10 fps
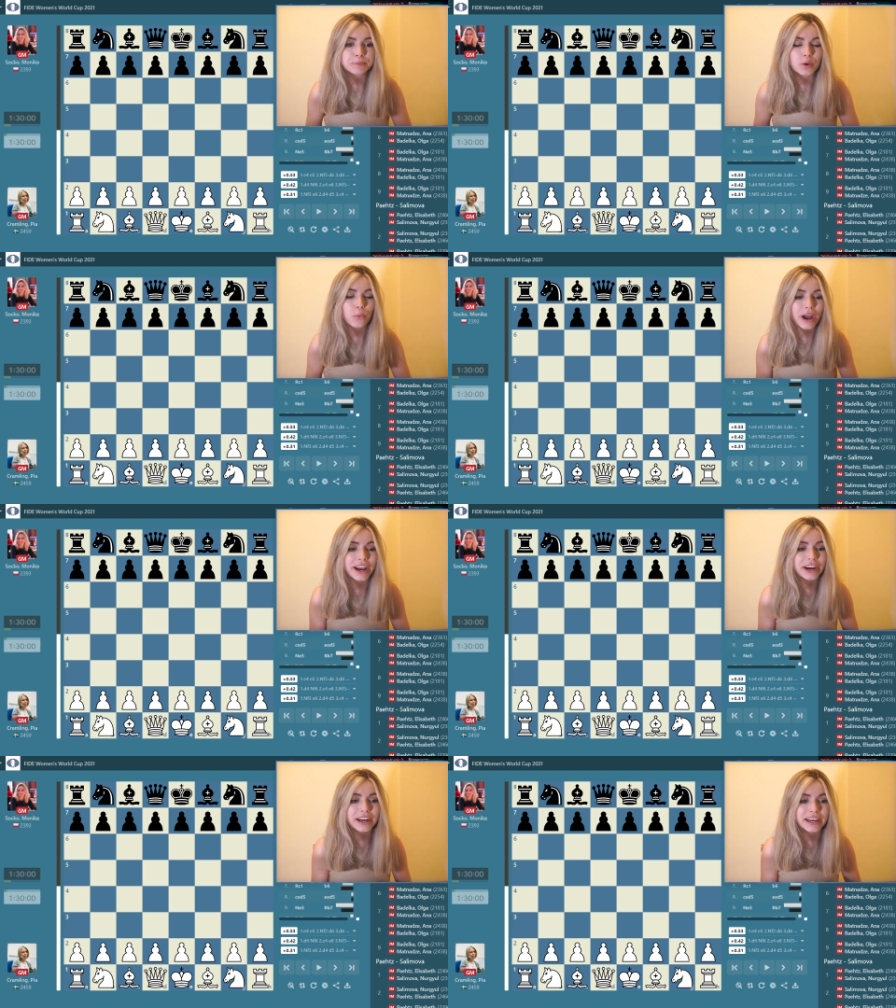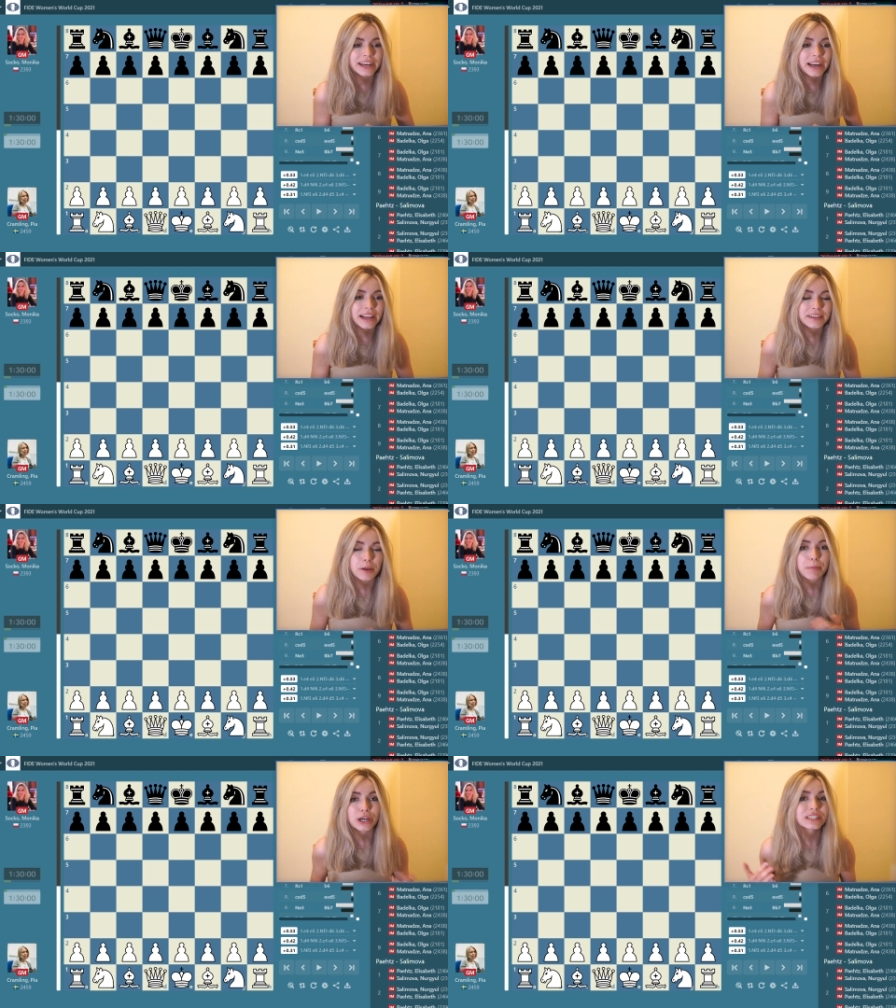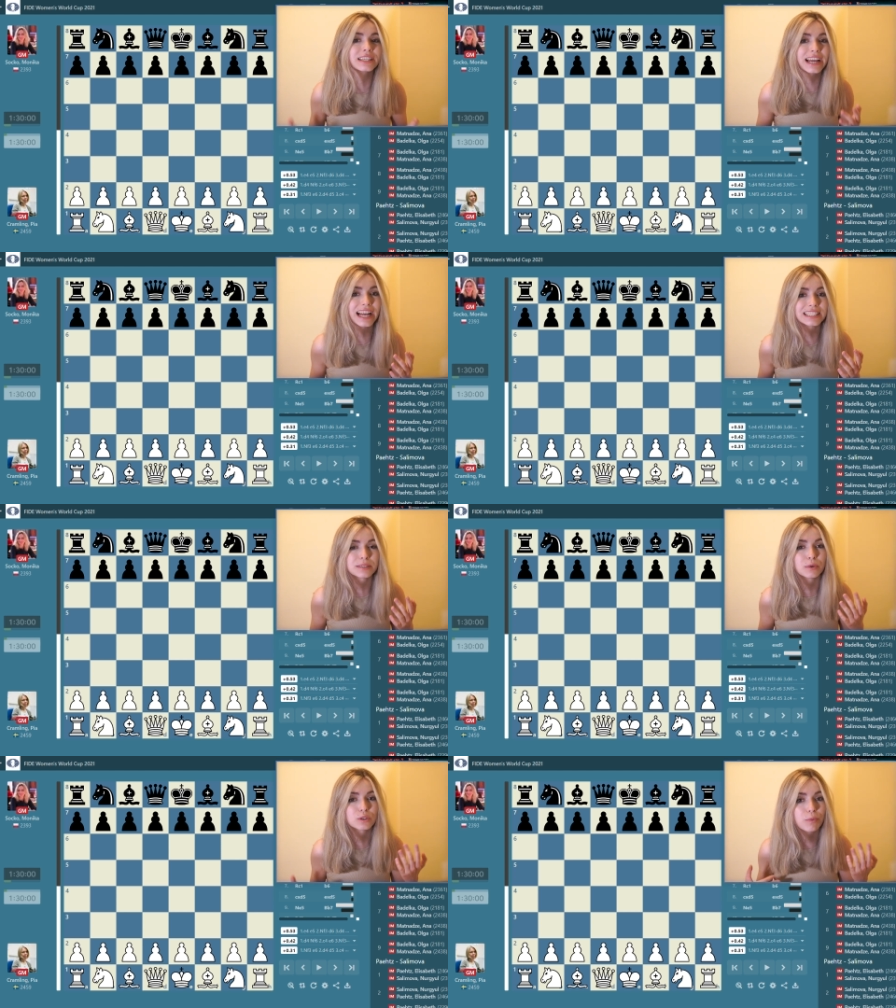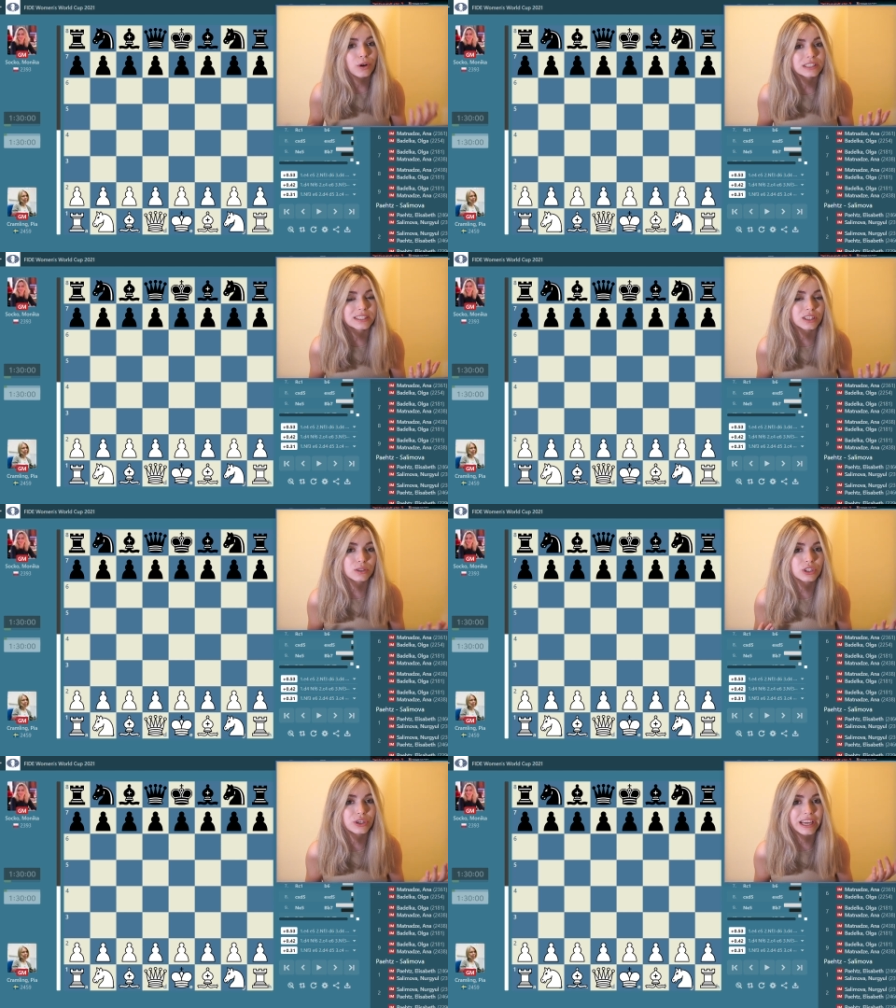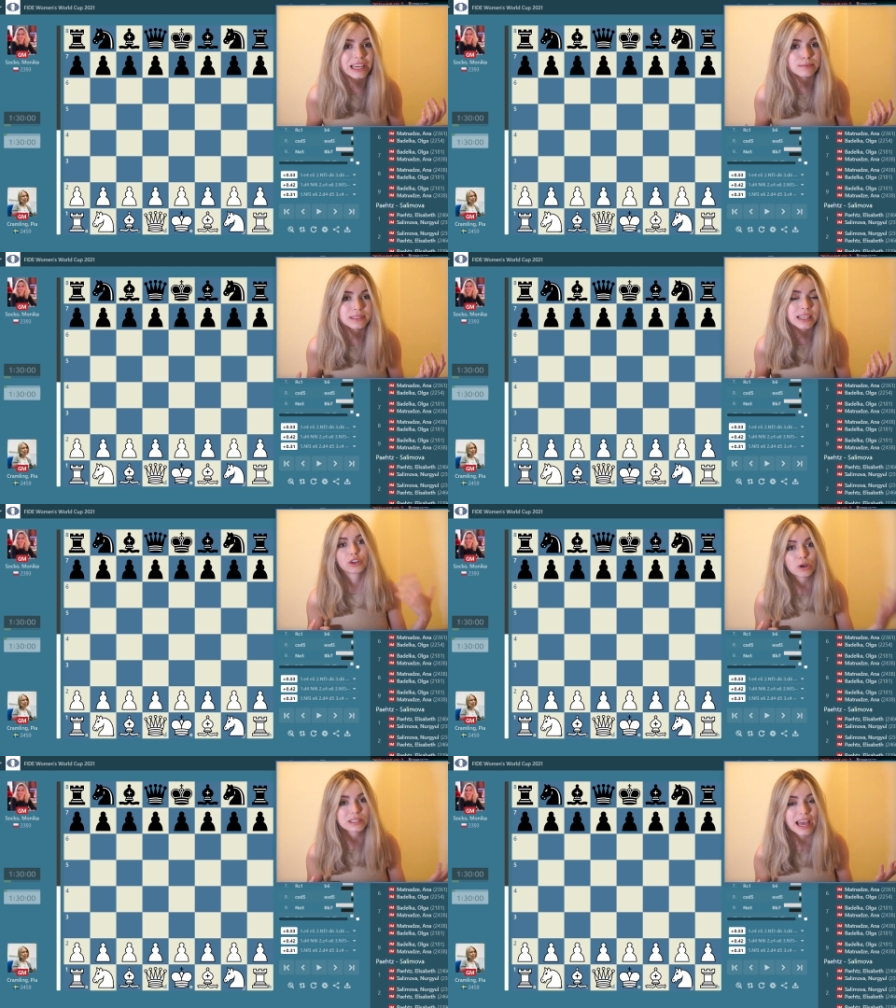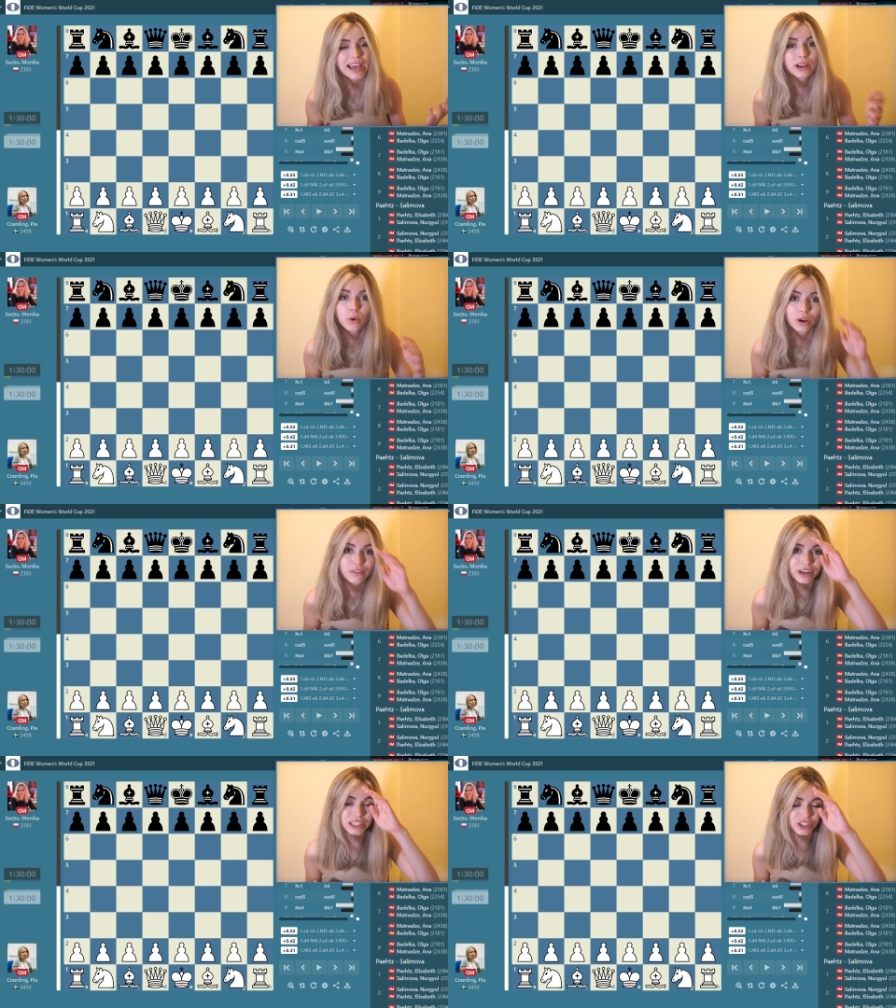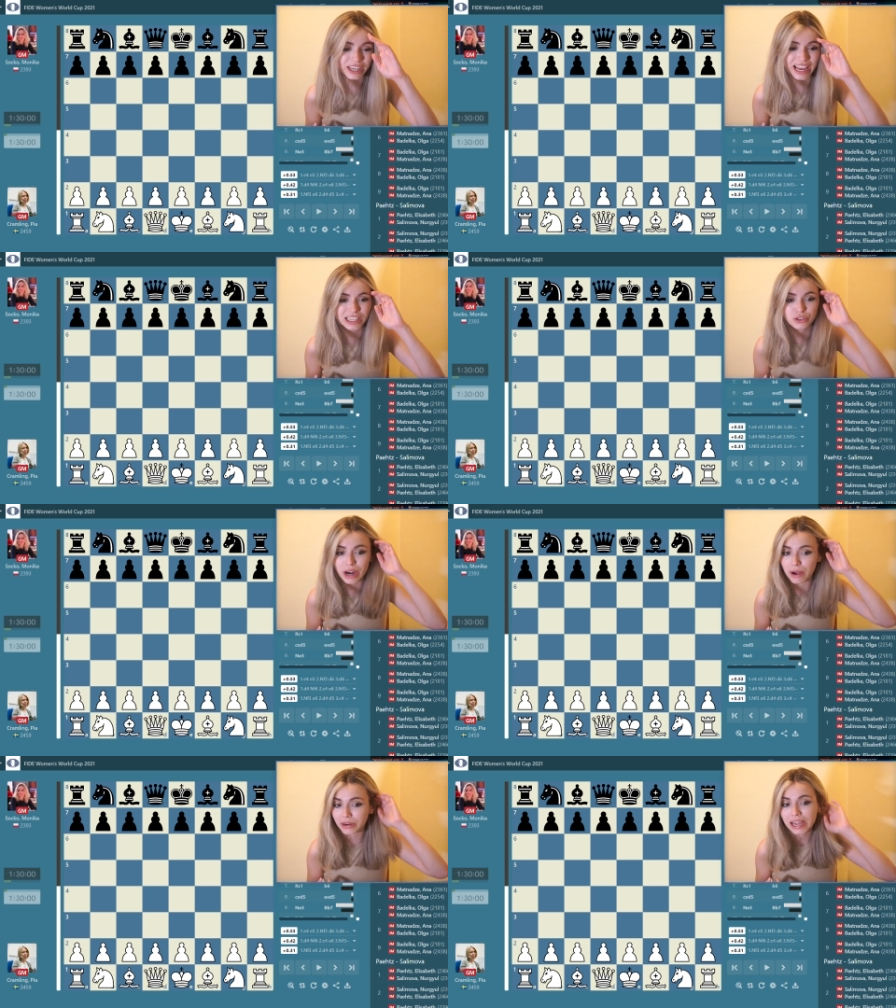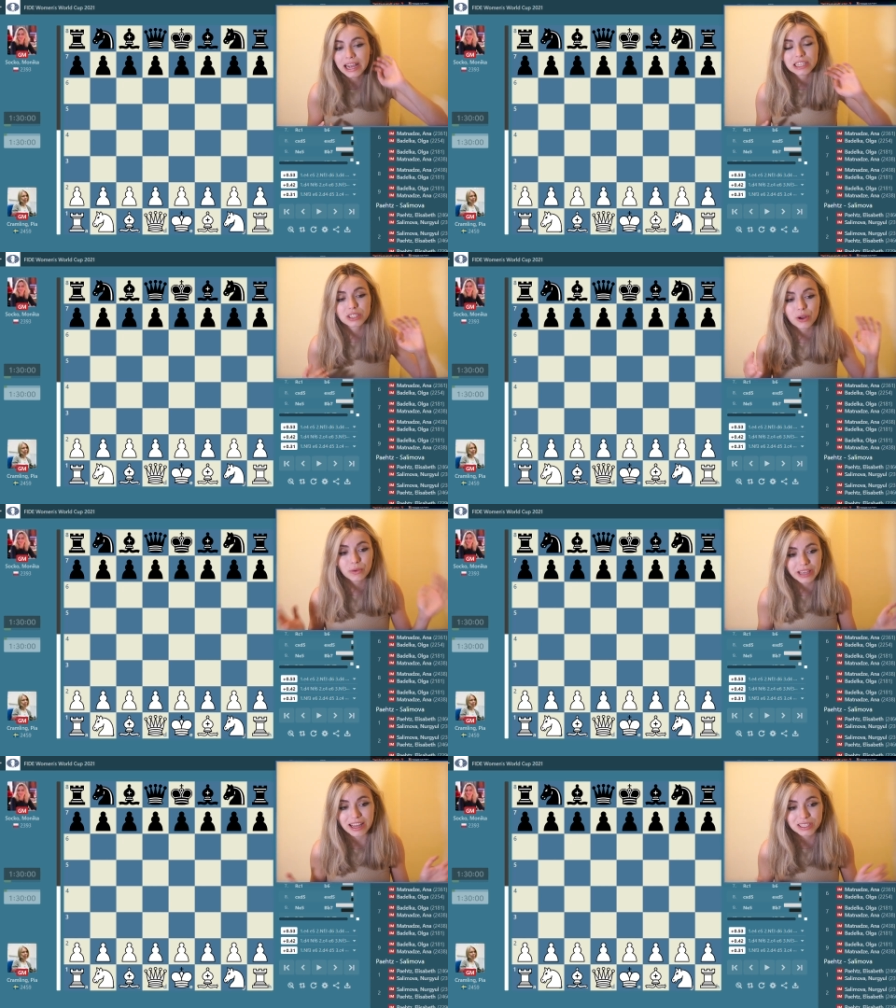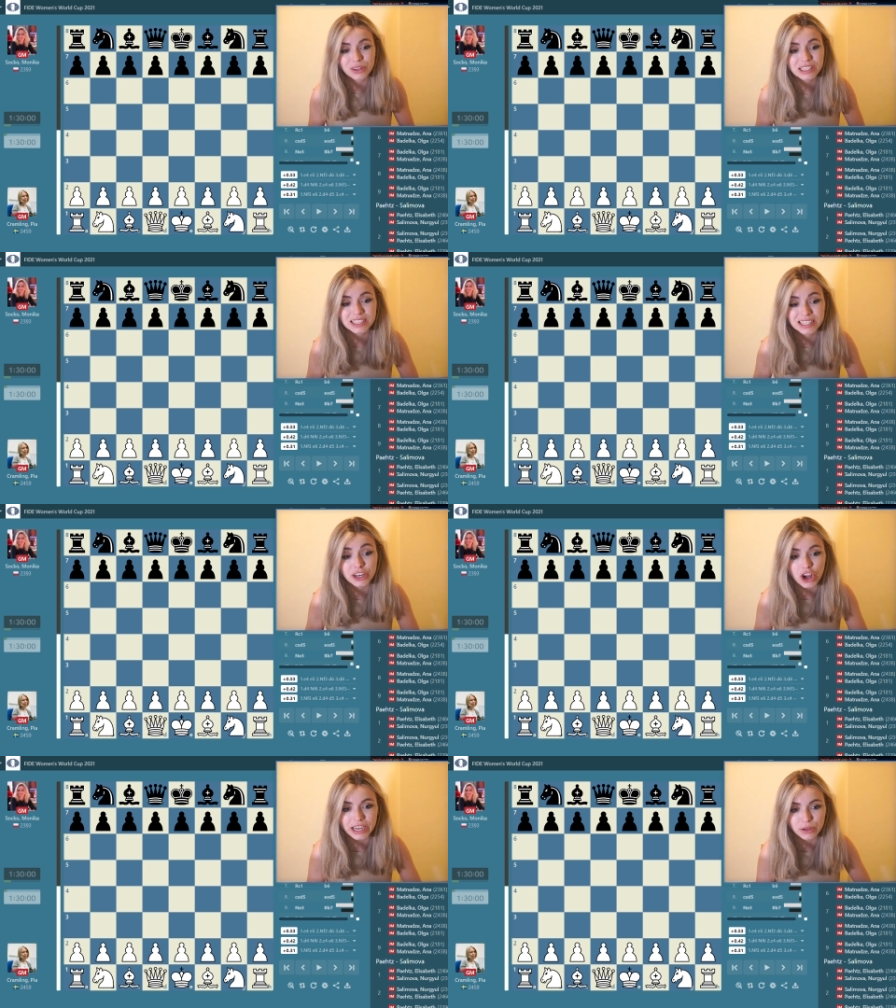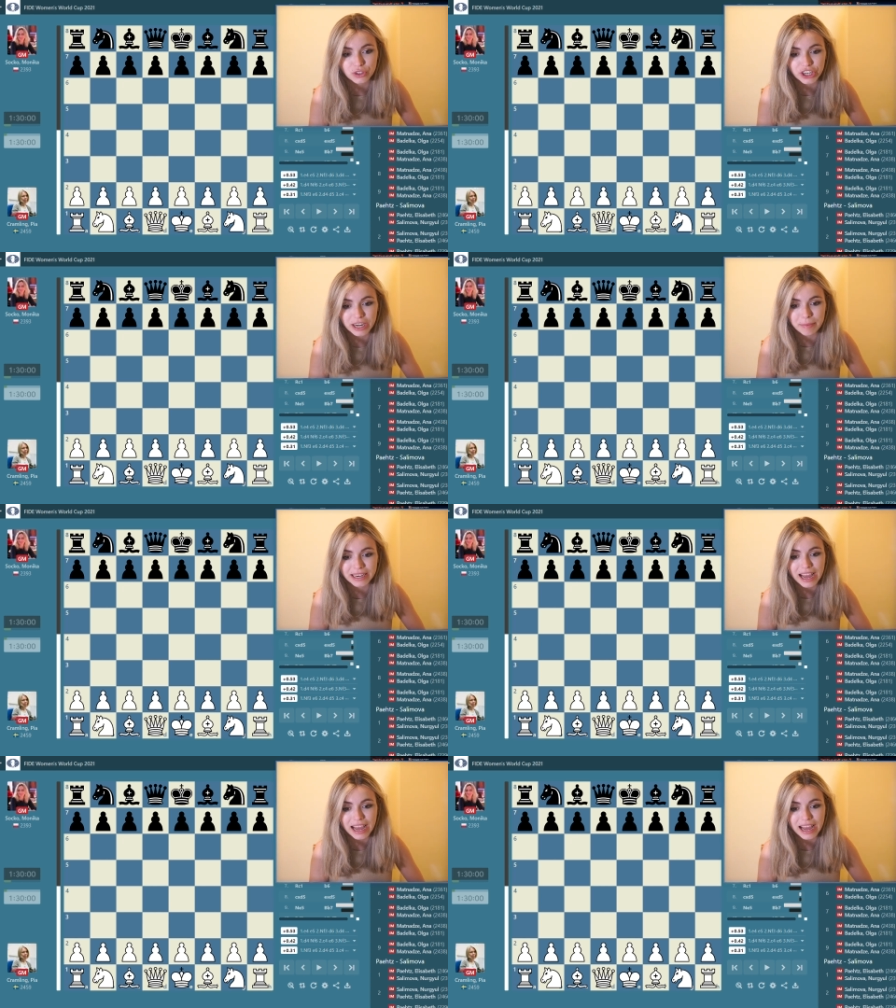where the person that gets most points in those 2 games goes ahead and qualifies to the next round. So yeah, so this is a knockout tournament,